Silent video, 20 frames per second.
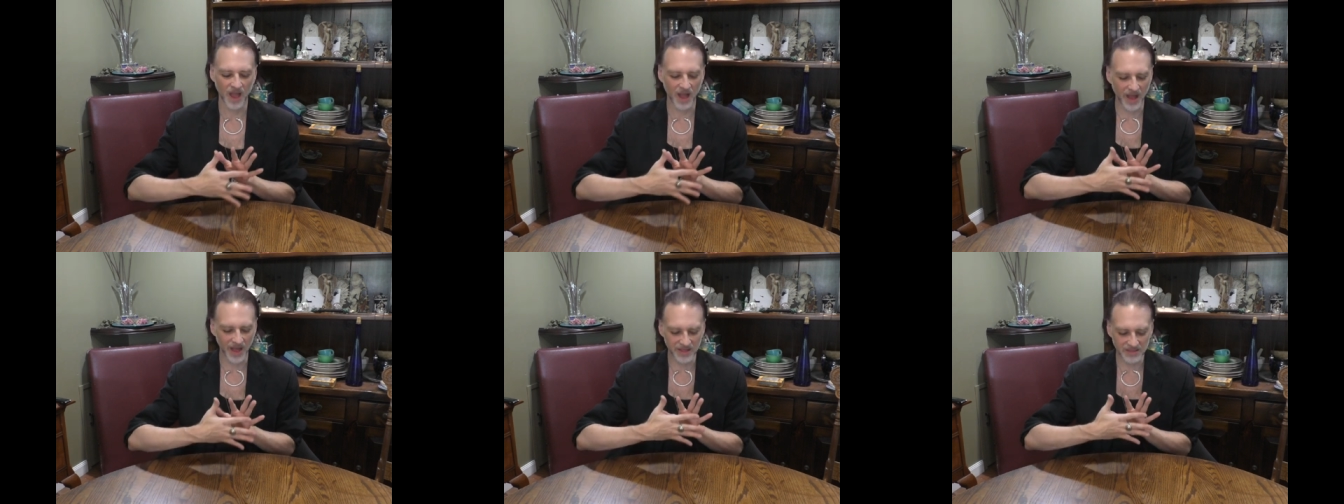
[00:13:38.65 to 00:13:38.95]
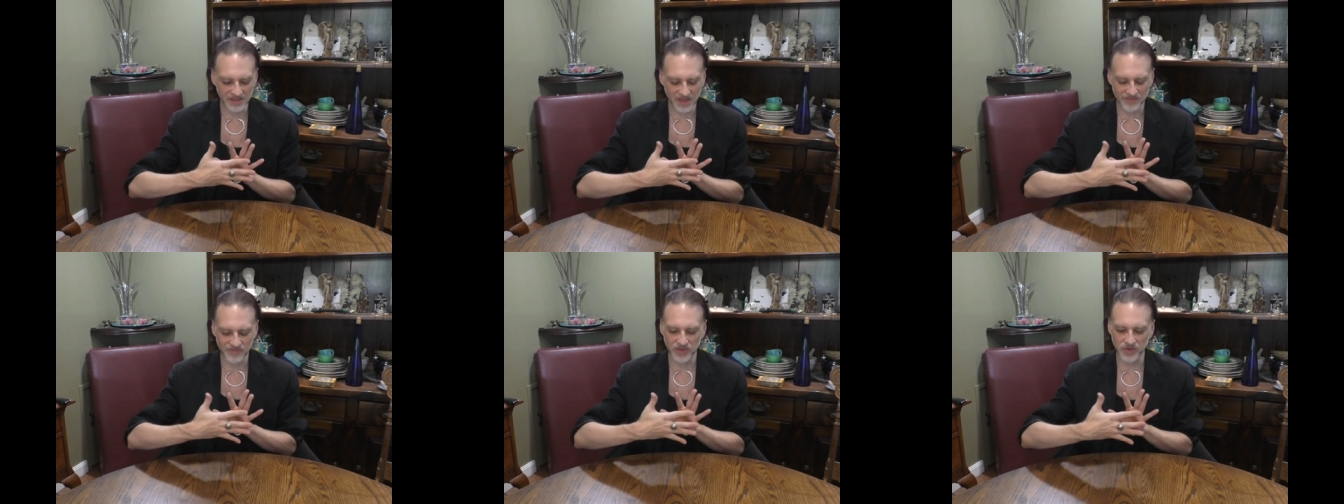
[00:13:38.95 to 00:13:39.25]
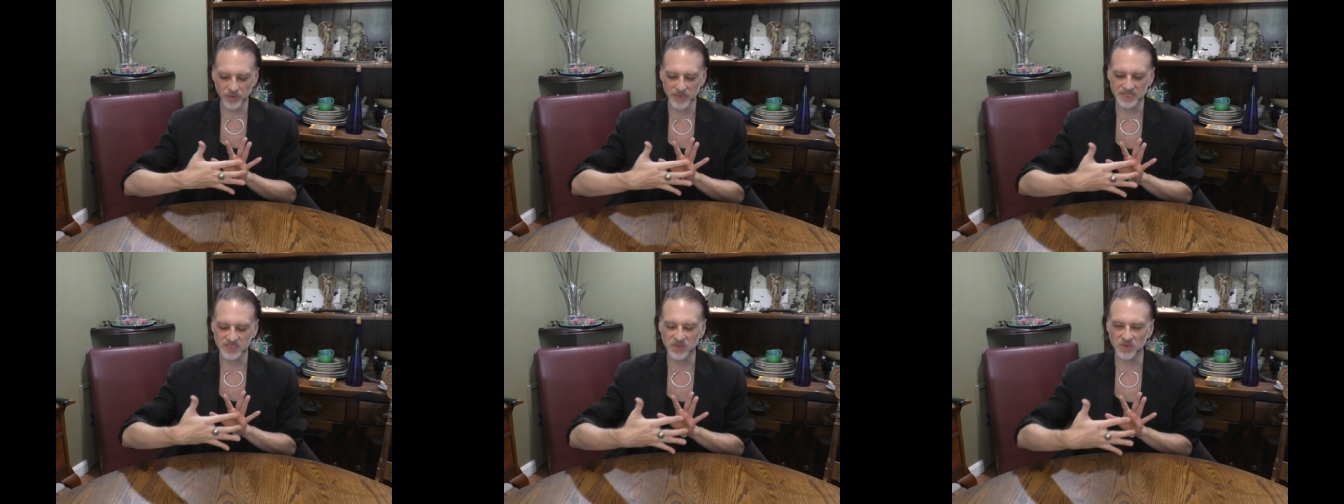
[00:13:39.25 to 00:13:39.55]
I love
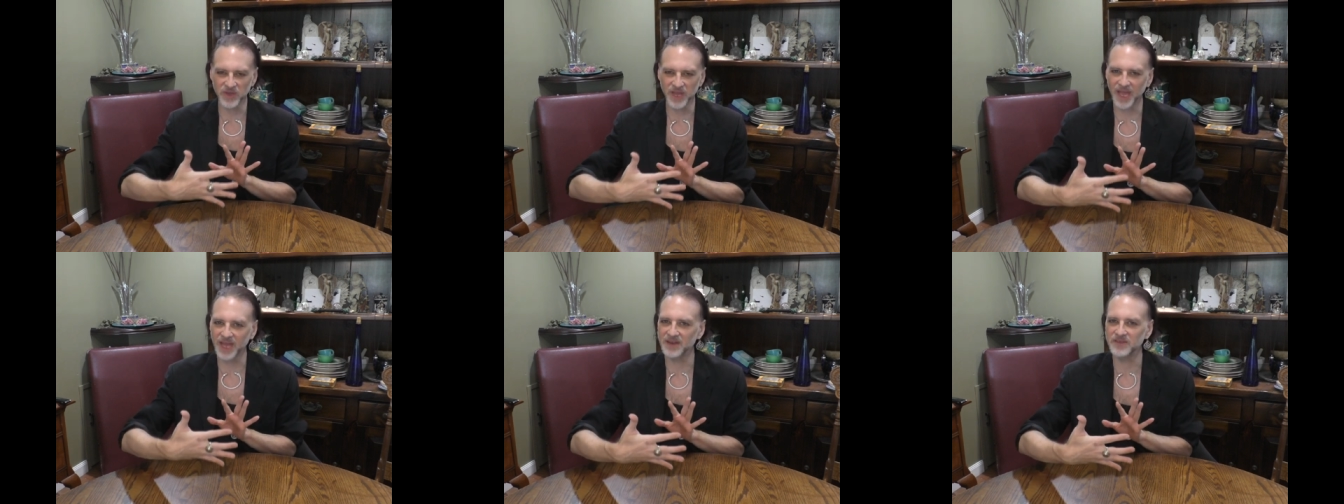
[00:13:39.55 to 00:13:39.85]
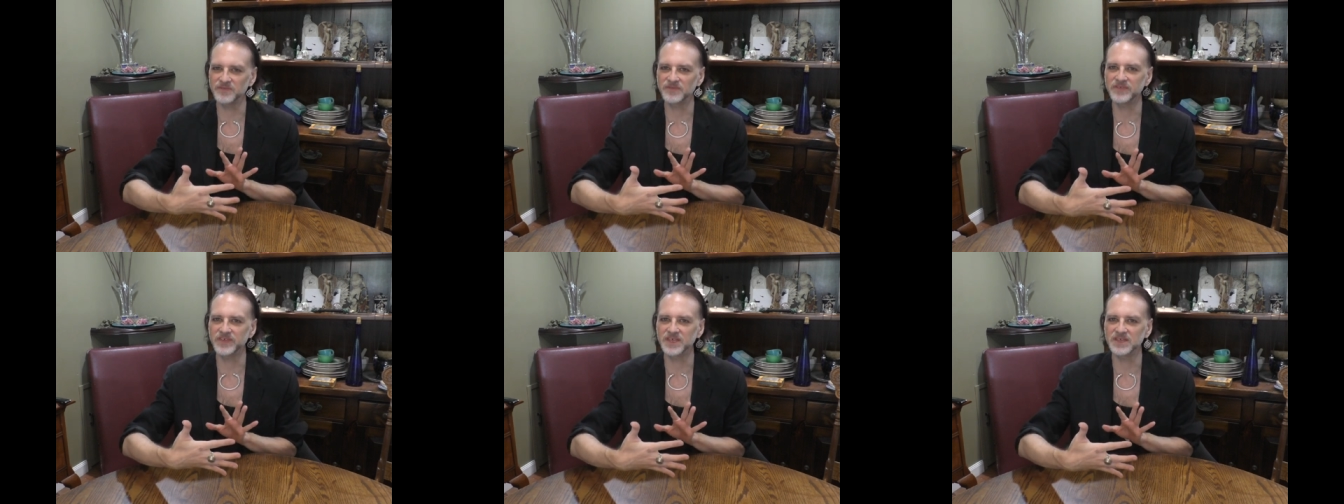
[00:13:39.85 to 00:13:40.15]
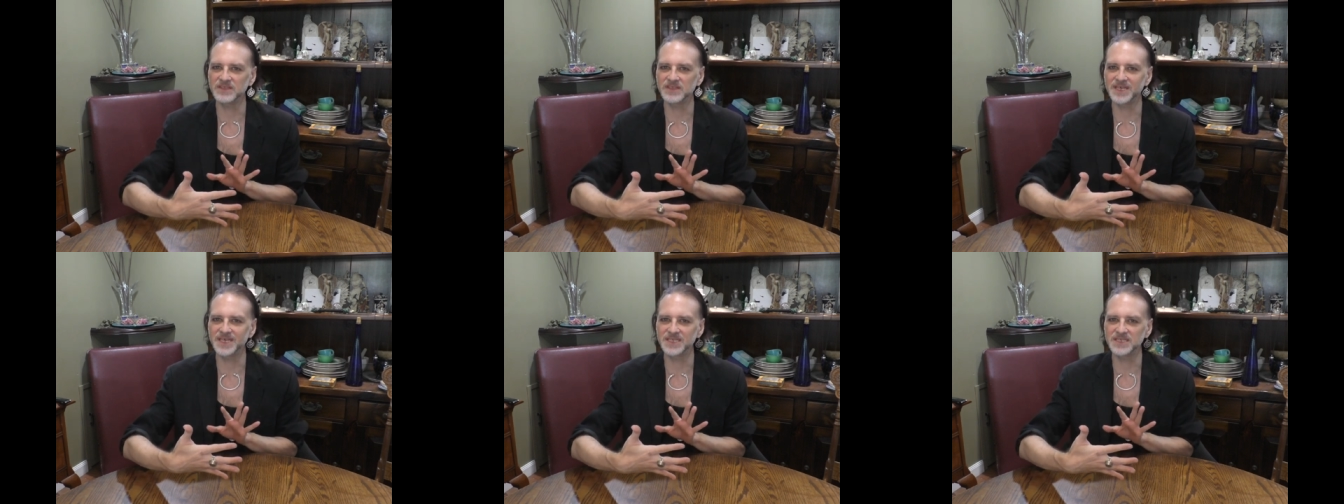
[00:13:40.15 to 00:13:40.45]
you. It's okay to
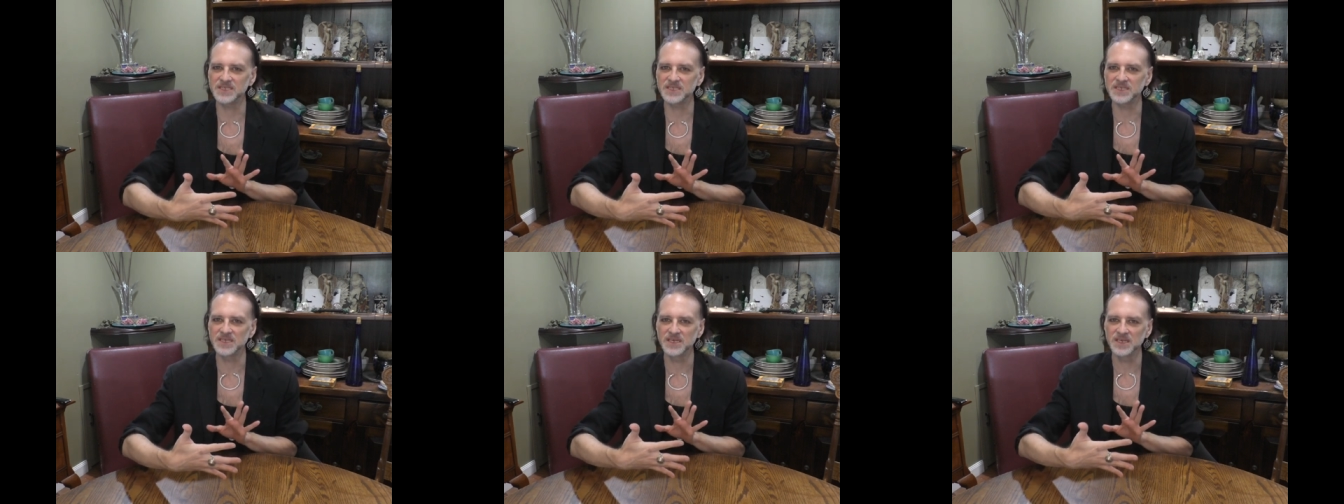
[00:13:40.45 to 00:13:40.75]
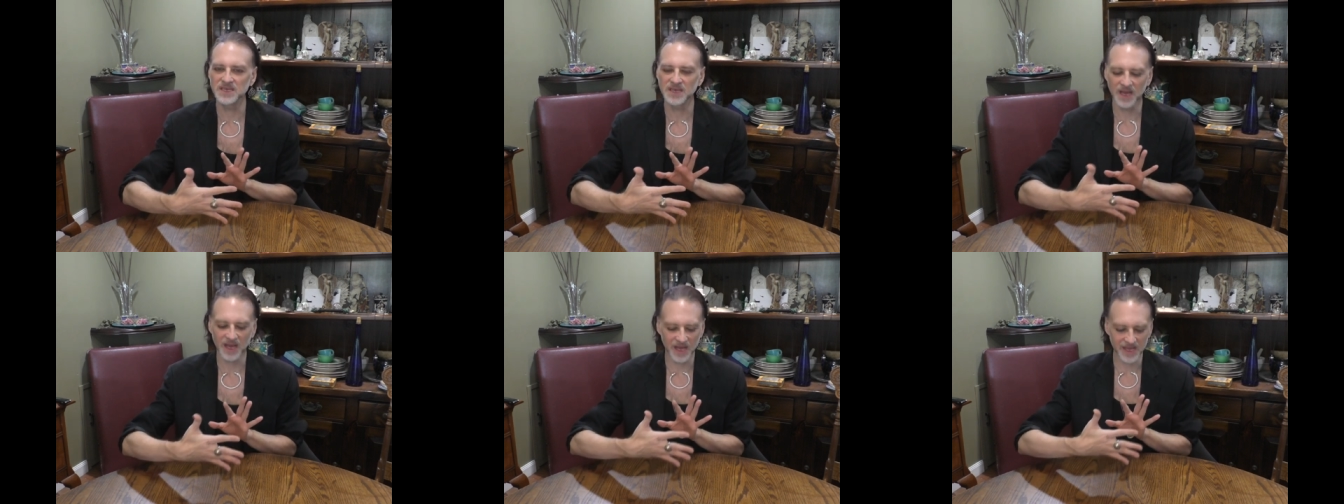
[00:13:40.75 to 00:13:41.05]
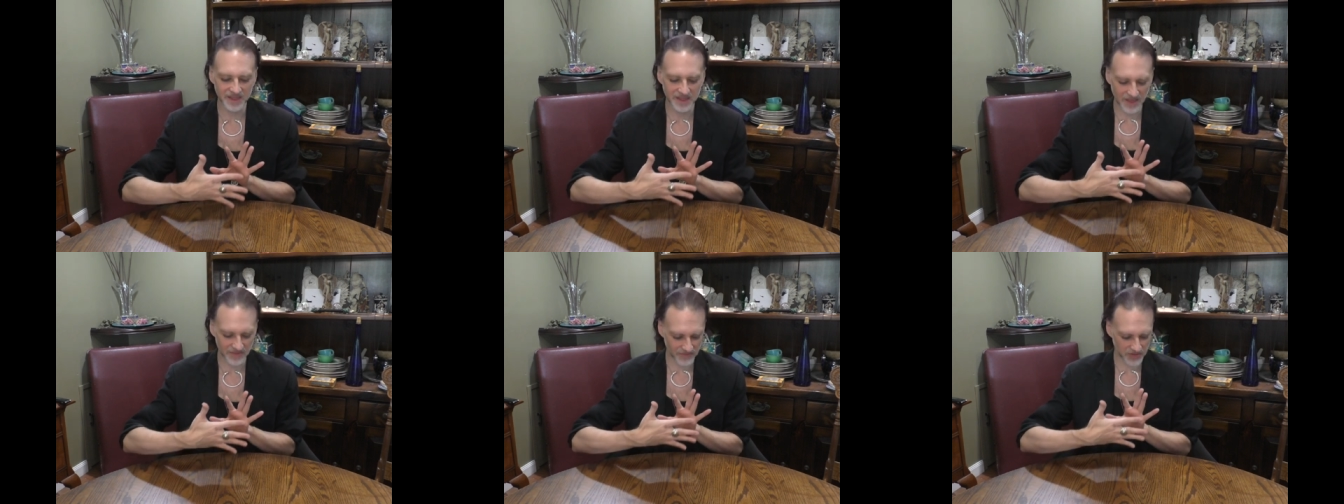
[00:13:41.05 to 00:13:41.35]
feel this.
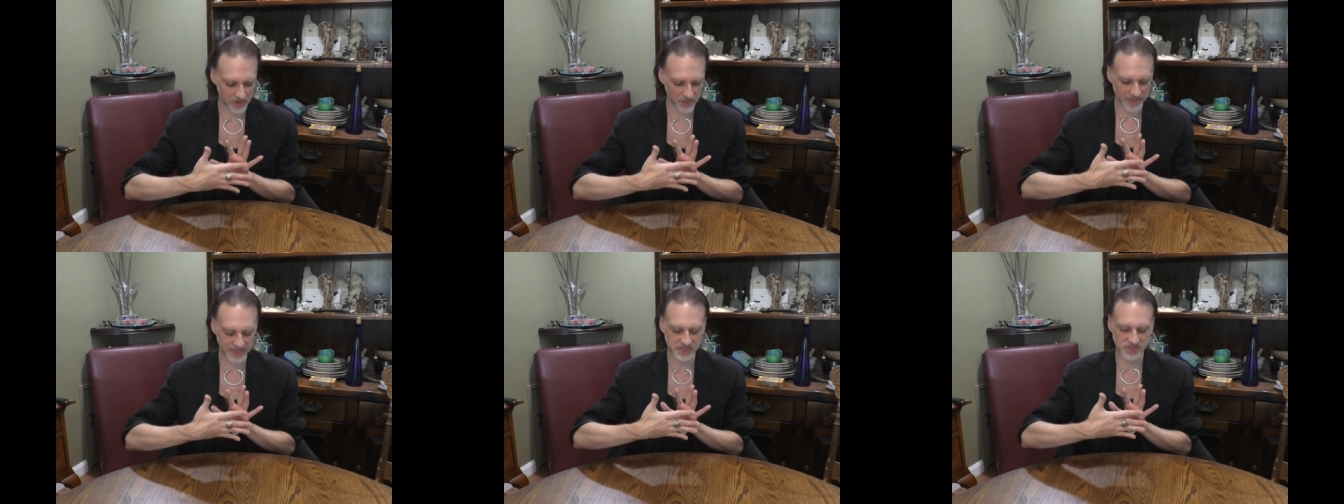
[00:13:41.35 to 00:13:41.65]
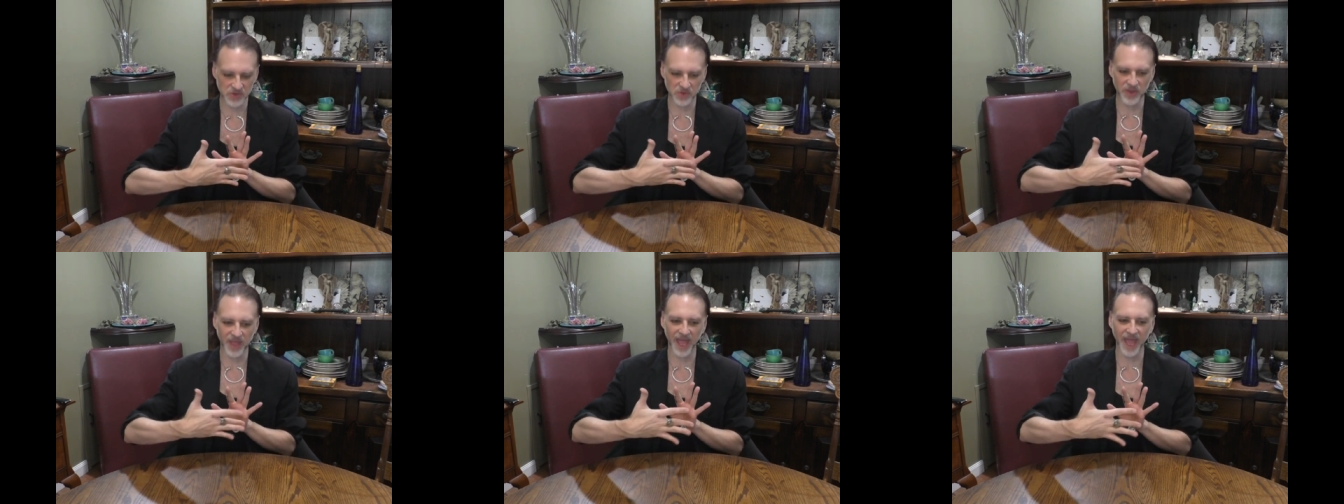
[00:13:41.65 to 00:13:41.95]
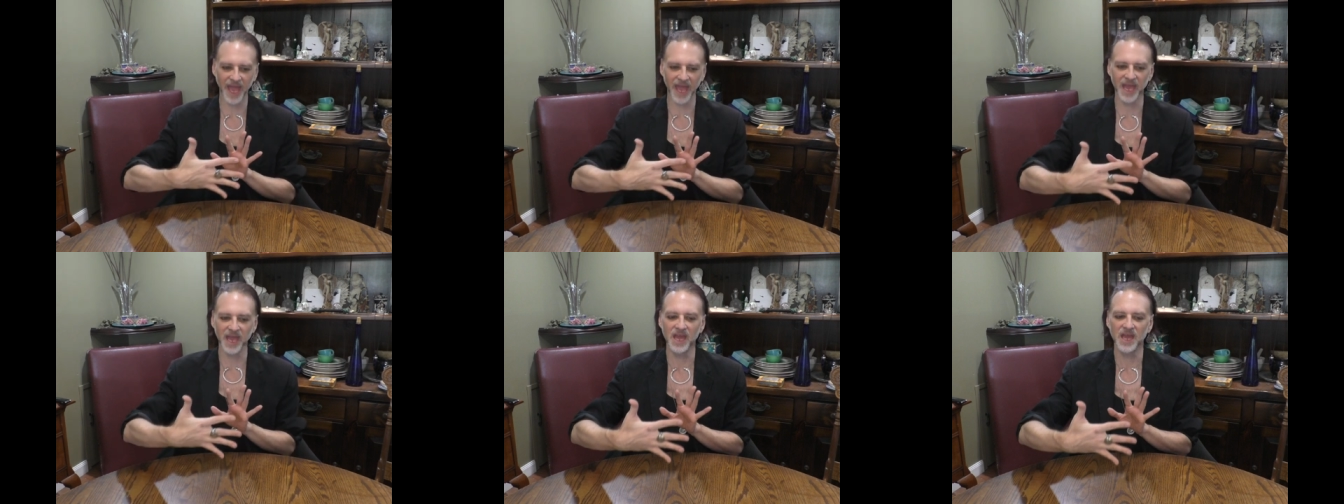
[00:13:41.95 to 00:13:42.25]
I love you. It's
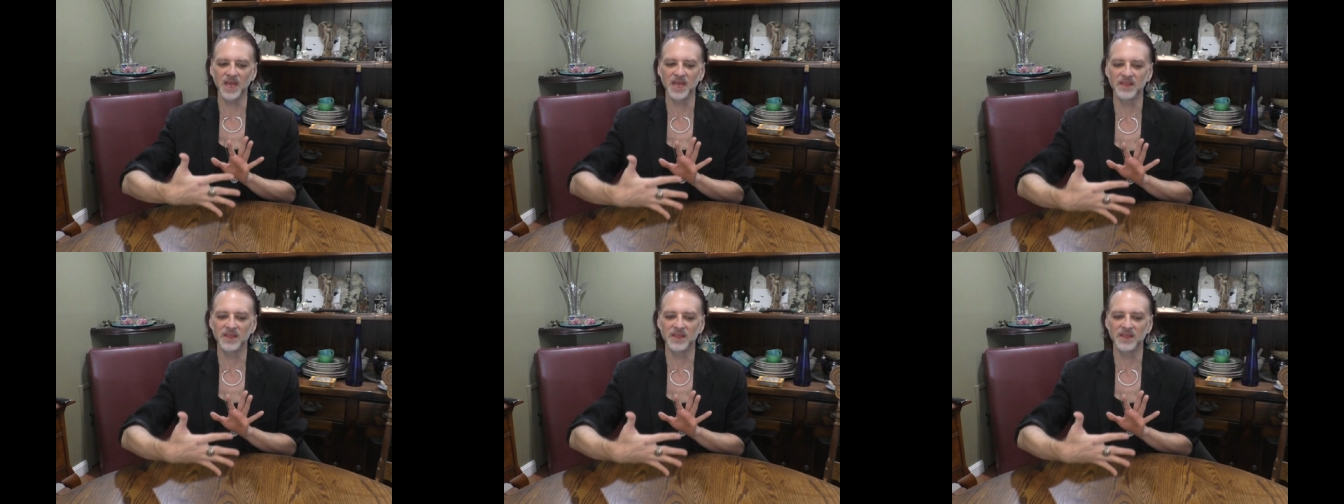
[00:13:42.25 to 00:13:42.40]
okay.